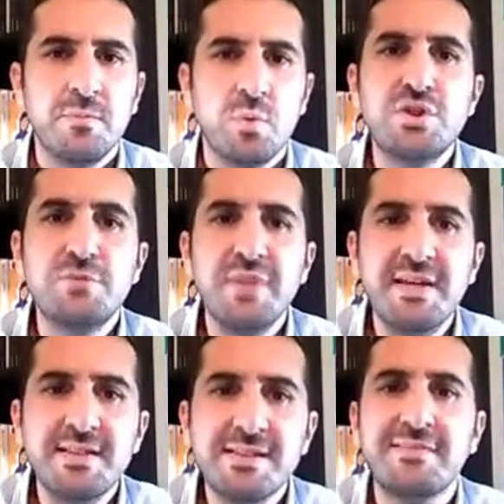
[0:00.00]
which
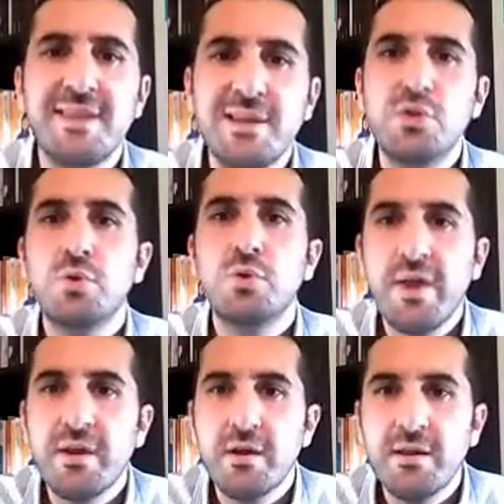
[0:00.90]
means that they don't
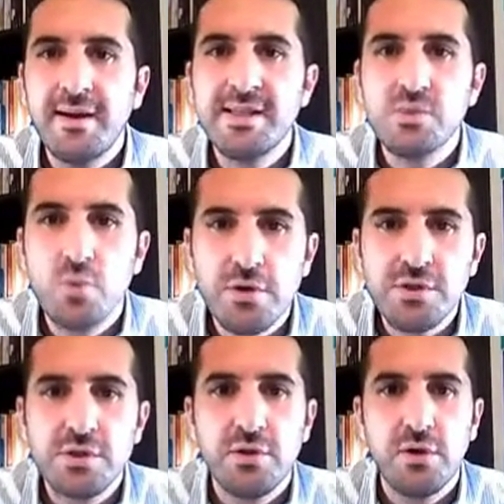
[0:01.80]
recognize
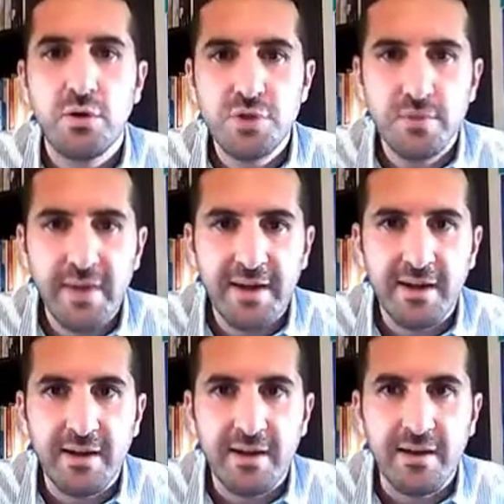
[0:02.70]
words
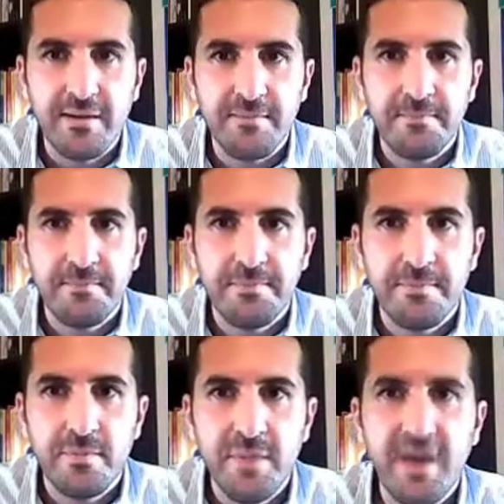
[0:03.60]
automatically.
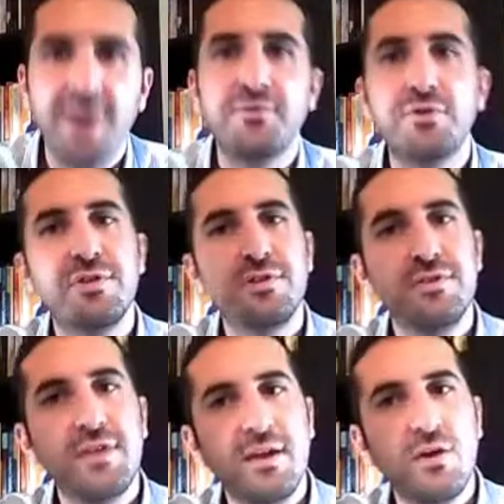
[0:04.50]
They have to
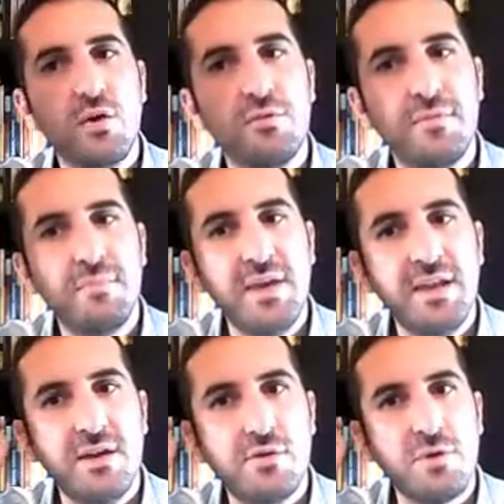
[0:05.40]
think of the
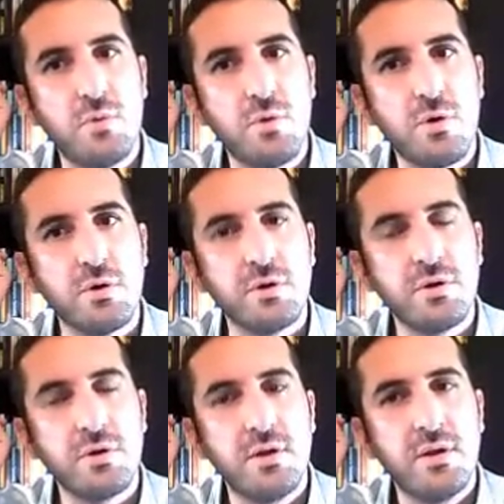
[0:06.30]
meaning of the word.
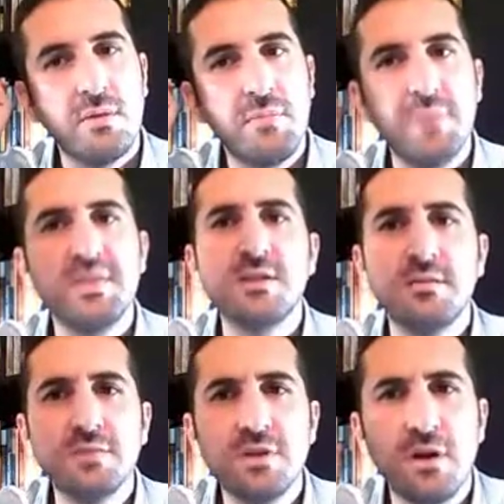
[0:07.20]
Maybe
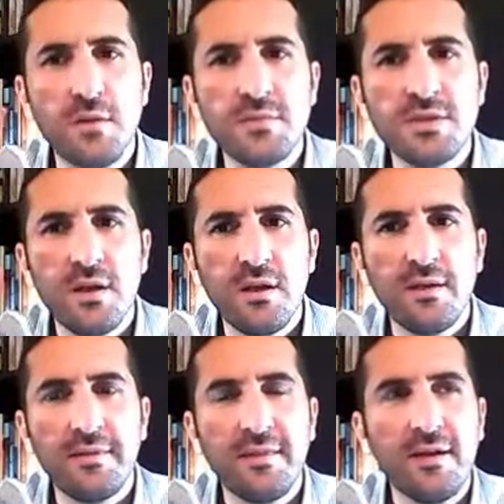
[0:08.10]
sometimes
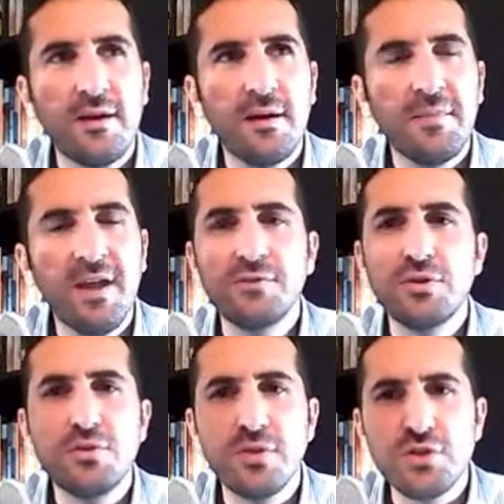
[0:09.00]
they have
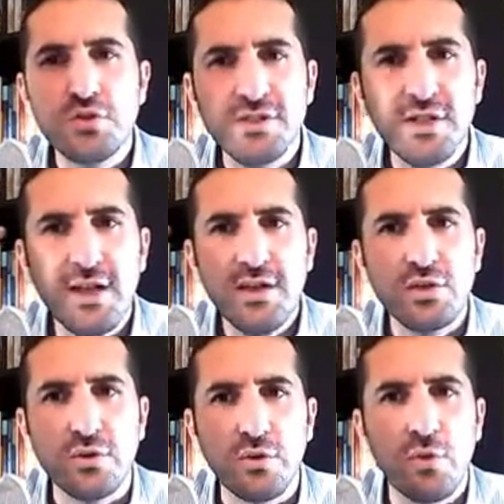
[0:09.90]
to do the
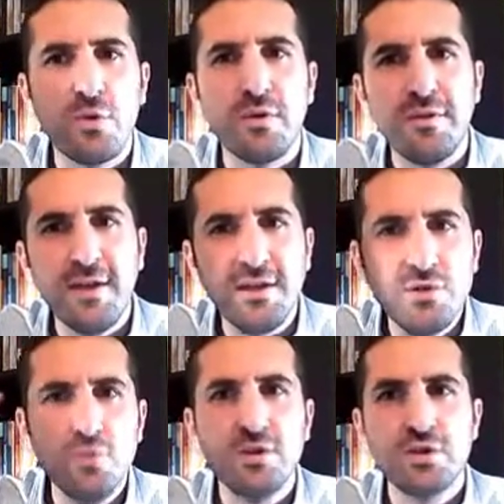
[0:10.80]
translation, or they
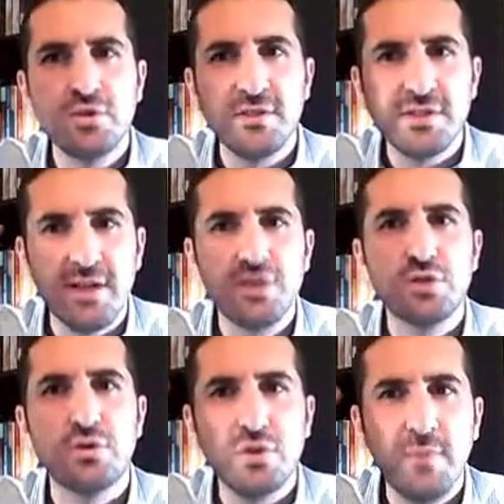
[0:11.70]
do the
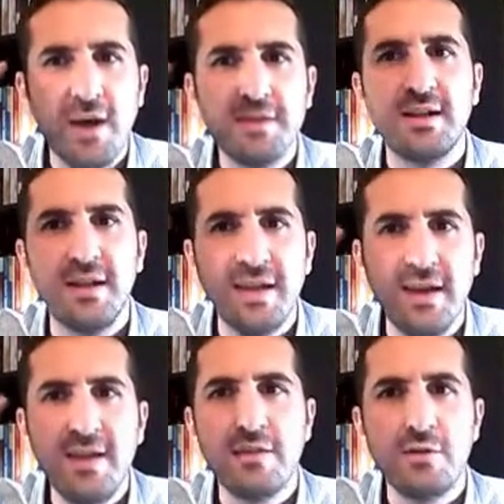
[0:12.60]
translation automatically
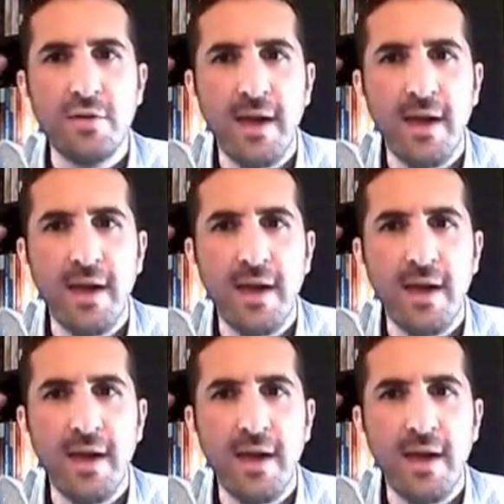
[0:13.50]
in their